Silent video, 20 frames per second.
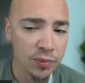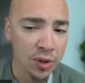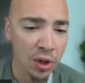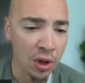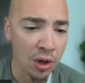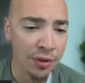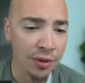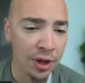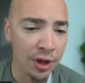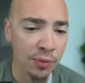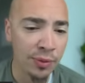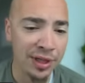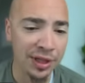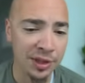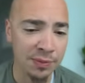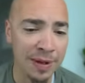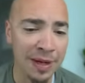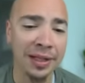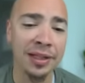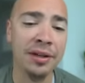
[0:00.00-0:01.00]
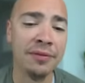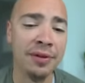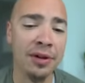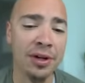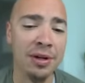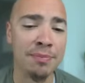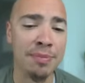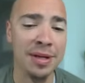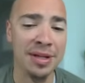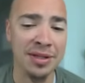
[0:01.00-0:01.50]
Although we expected a
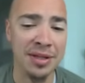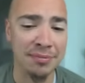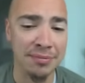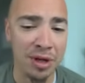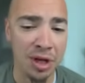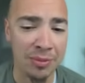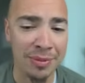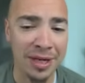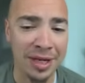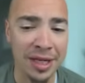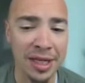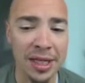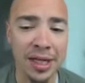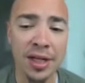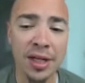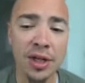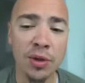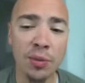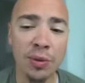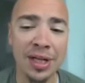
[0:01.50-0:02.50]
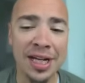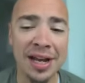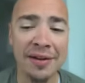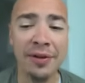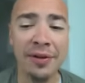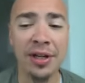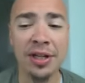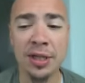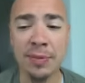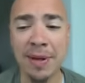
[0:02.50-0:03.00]
very busy moment, we
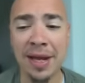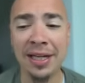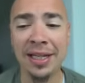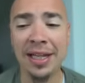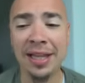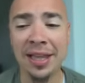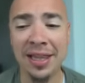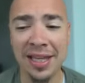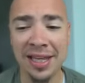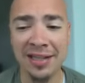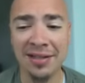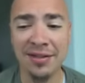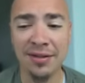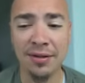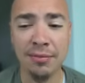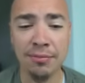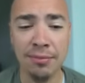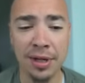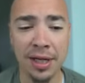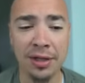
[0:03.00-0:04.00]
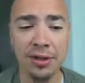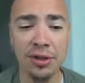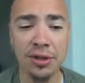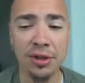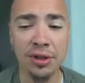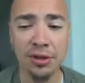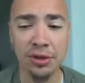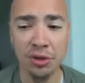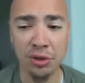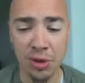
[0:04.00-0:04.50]
never expected this
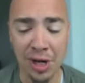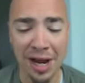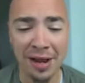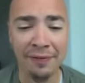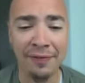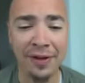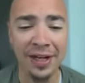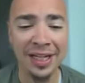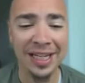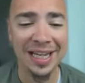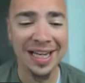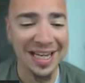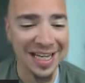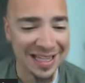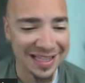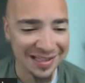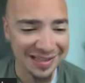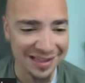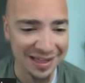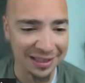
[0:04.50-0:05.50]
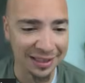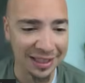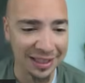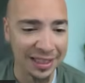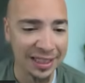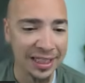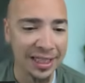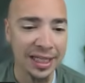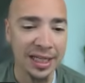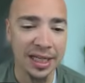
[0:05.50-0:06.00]
much traffic
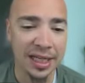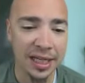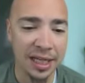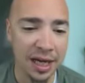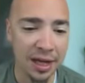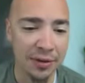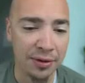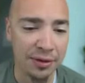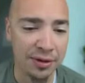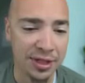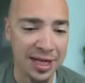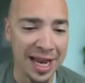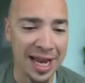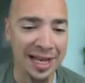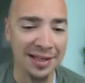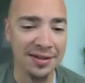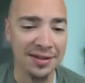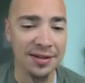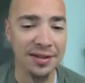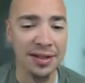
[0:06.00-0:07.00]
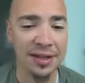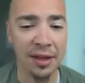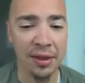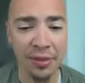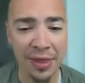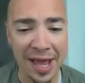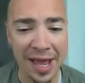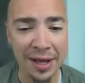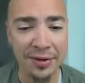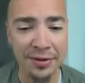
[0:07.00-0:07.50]
instantly. Other stats:
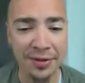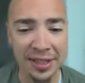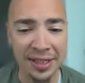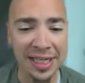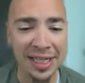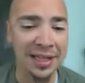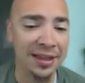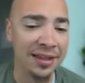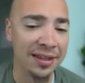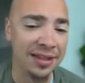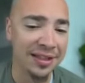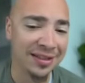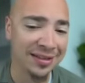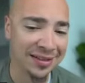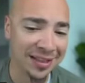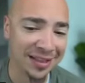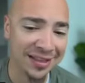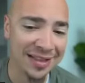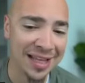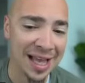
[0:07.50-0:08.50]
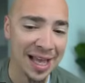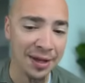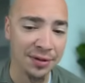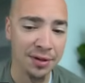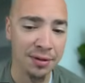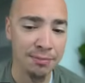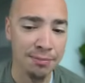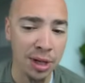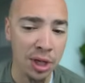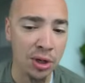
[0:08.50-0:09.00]
1,000 ETH,
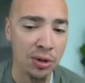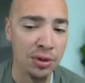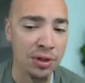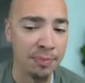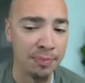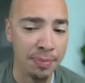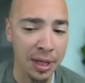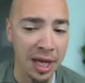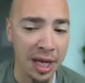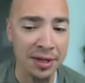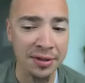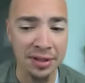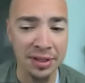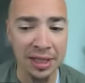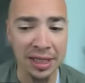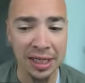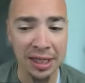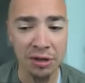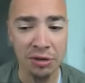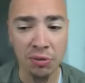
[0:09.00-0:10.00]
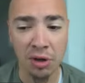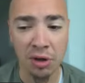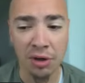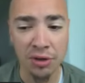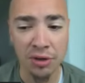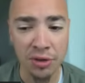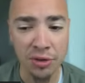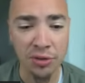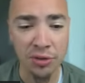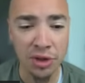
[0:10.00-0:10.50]
6,000 BONE deposited into our
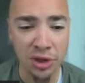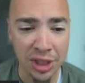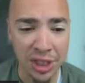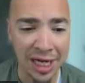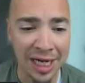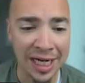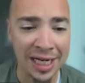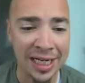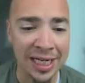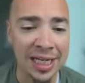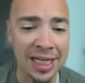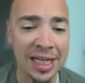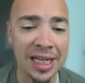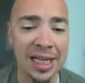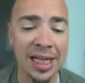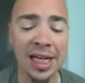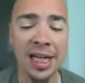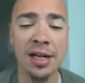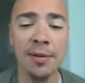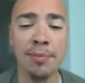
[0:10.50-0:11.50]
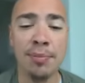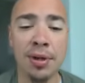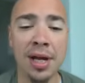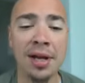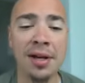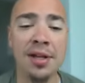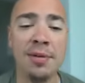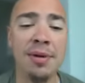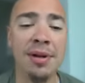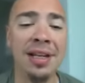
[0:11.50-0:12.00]
new chain in
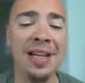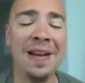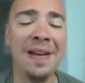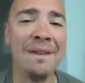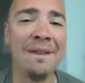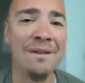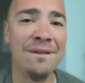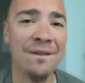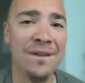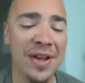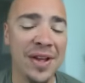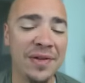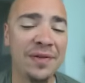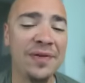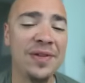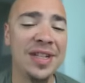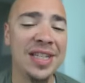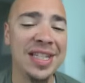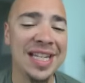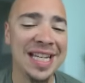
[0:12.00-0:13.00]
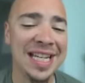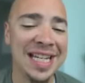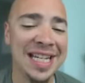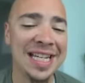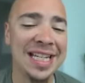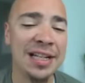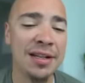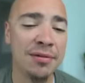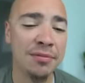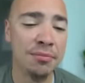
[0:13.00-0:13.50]
approximately
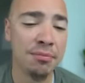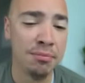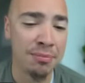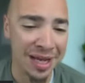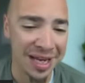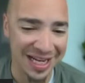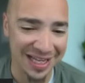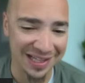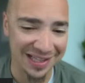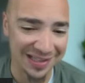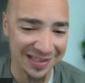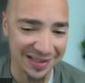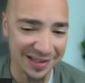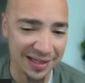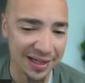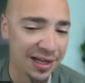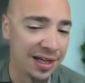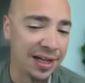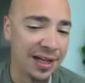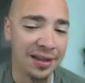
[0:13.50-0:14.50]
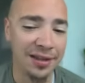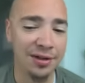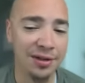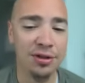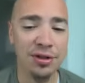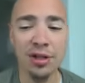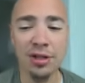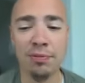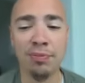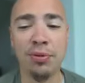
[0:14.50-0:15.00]
15 minutes.
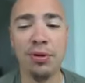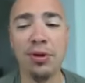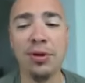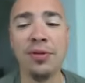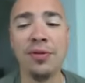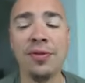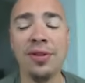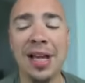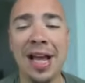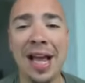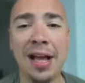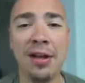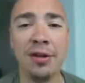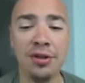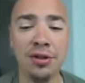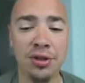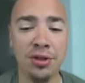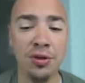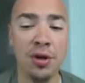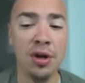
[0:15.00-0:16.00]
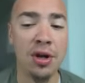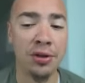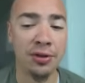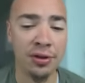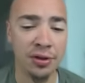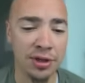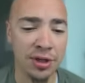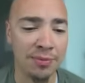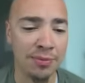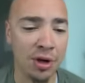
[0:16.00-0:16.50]
This just proves how strong
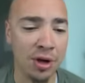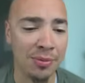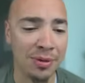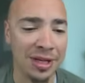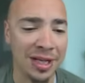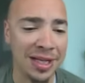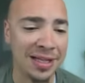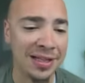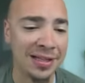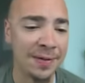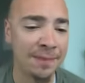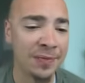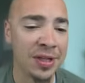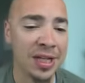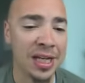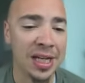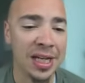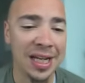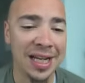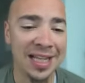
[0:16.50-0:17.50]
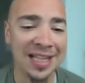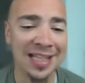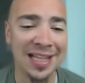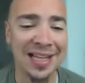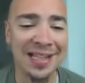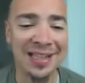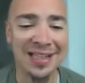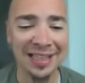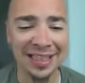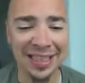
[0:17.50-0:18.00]
the SHIB Army is." It
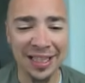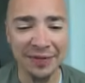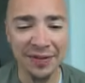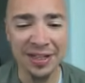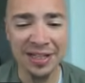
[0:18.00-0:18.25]
says, "Give